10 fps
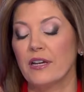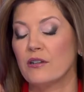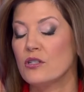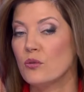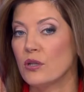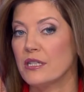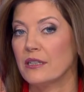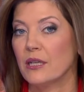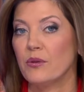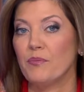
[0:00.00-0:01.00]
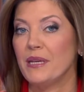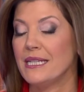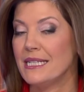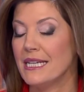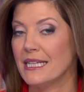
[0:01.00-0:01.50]
veterans who are dealing with
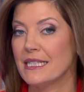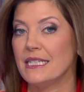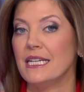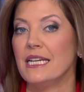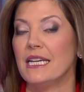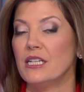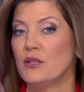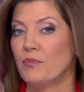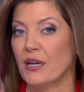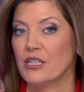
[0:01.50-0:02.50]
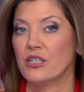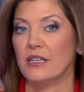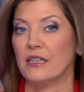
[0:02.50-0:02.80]
PTSD and depression,